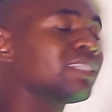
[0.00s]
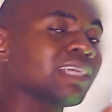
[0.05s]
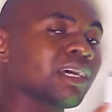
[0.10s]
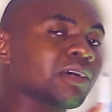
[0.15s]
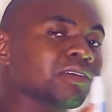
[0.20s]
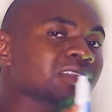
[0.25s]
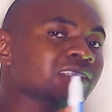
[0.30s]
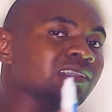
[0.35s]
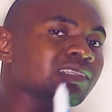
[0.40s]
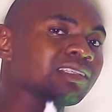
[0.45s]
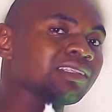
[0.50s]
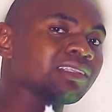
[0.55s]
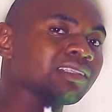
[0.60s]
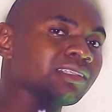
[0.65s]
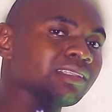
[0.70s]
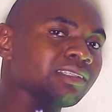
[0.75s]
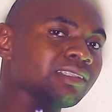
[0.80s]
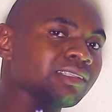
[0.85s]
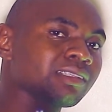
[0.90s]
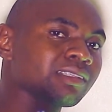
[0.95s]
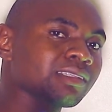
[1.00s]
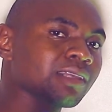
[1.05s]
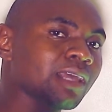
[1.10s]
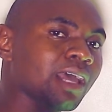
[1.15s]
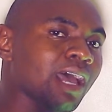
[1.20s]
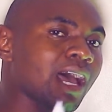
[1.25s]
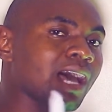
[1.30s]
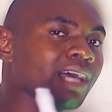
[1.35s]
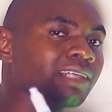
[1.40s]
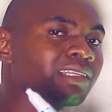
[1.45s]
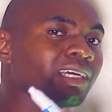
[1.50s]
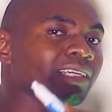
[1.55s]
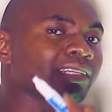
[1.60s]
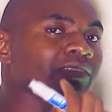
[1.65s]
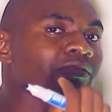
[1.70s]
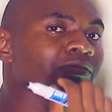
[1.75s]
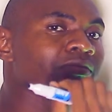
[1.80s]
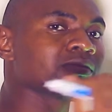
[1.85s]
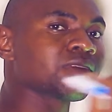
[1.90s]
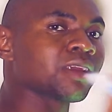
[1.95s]
now sees it as an
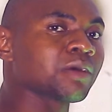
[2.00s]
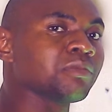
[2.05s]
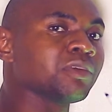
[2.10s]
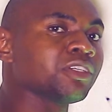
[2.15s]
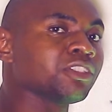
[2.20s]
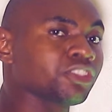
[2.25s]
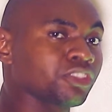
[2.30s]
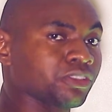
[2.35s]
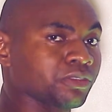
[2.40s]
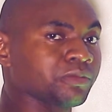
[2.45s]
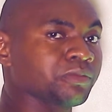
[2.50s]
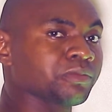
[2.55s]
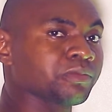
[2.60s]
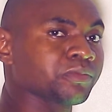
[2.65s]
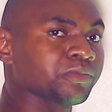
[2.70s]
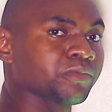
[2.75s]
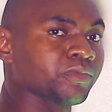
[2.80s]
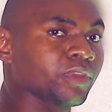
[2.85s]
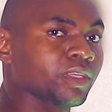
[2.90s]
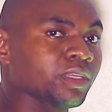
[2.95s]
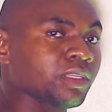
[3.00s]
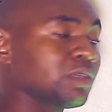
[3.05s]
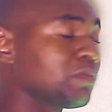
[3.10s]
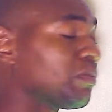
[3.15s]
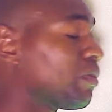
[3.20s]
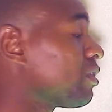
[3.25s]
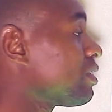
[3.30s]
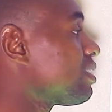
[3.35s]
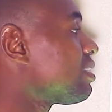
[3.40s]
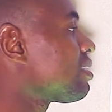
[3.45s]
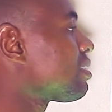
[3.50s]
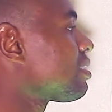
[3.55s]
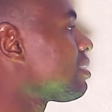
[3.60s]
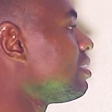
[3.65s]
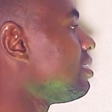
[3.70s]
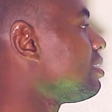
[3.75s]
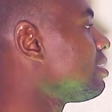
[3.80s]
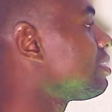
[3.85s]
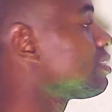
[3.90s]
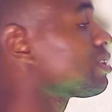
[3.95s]
inflammation. The body
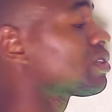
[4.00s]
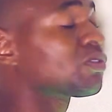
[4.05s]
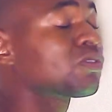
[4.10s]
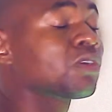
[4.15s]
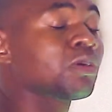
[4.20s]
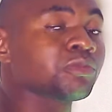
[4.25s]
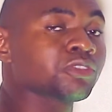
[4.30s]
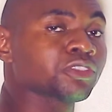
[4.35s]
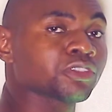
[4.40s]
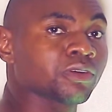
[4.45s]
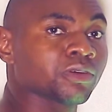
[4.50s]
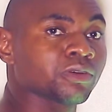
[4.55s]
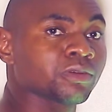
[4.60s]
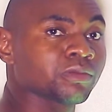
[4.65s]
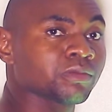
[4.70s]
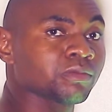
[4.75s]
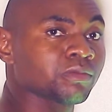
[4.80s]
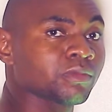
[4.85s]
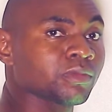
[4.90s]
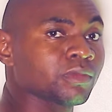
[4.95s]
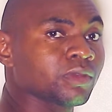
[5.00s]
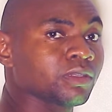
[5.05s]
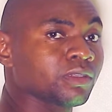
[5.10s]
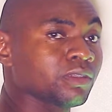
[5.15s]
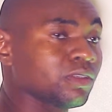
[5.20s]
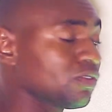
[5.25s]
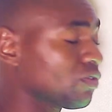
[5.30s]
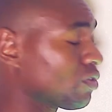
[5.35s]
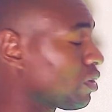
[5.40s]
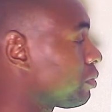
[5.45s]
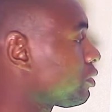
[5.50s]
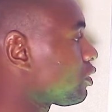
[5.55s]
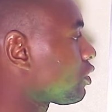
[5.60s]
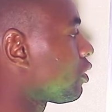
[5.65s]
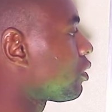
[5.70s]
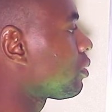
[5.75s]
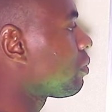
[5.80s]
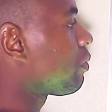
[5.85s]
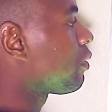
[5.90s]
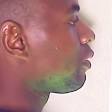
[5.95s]
sees this
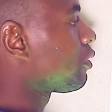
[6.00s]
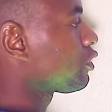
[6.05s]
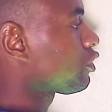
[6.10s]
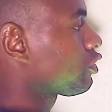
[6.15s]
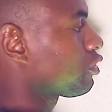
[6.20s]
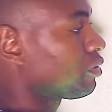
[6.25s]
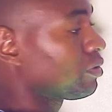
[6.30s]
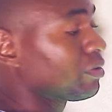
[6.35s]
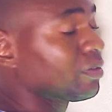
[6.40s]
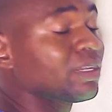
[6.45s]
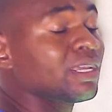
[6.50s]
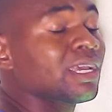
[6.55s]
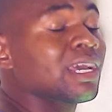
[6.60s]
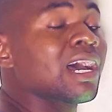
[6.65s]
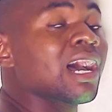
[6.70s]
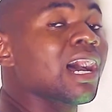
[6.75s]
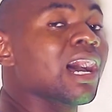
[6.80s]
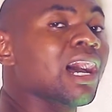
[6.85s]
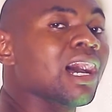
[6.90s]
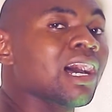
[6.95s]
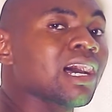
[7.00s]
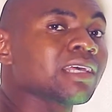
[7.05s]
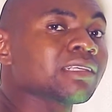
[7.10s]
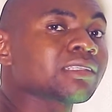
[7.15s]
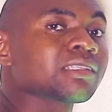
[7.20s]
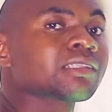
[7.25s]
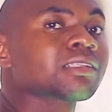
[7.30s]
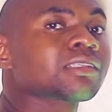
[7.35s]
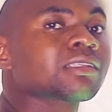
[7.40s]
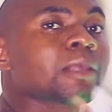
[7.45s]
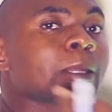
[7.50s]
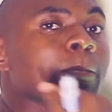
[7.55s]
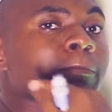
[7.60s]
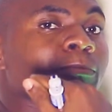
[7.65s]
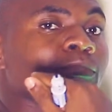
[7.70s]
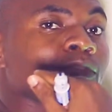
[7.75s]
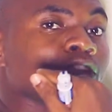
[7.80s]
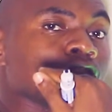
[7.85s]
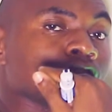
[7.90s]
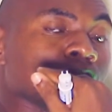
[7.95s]
ruptured portion as
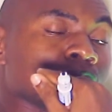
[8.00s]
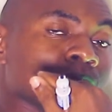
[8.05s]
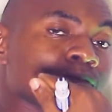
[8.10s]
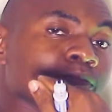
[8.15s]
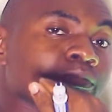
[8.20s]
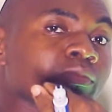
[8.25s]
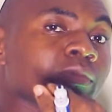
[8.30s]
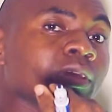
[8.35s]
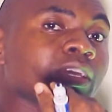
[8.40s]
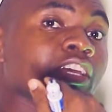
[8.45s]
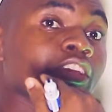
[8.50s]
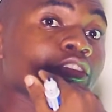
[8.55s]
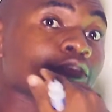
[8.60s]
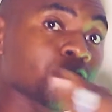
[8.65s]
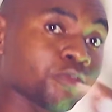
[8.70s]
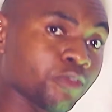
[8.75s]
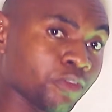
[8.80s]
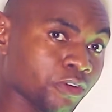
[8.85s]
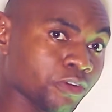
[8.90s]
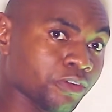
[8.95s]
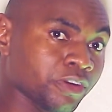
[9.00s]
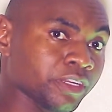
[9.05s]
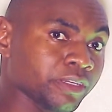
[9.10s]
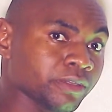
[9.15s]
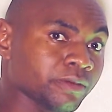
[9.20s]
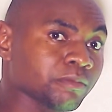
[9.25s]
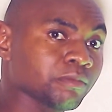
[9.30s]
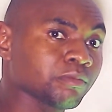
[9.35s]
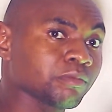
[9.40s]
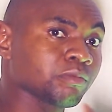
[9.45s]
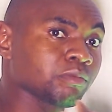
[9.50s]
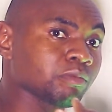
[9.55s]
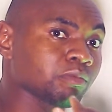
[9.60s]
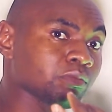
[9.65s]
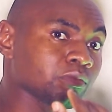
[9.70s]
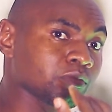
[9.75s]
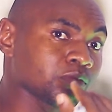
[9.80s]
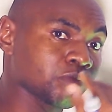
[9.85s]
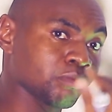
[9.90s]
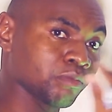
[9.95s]
a foreign
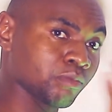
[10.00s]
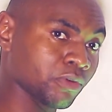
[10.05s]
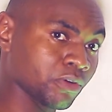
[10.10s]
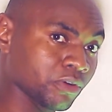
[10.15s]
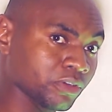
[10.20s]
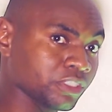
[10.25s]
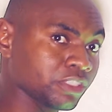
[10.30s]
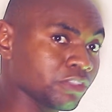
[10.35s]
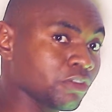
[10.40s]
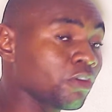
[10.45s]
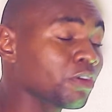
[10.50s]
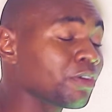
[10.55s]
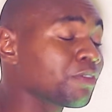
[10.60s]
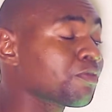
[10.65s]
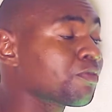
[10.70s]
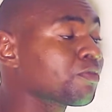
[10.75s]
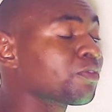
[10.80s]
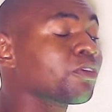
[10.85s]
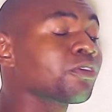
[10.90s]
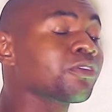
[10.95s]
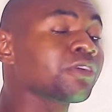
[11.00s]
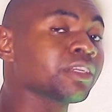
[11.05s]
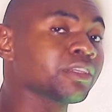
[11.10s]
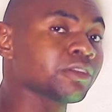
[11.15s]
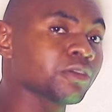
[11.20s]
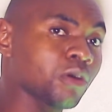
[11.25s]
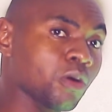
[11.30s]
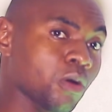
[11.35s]
body or a foreign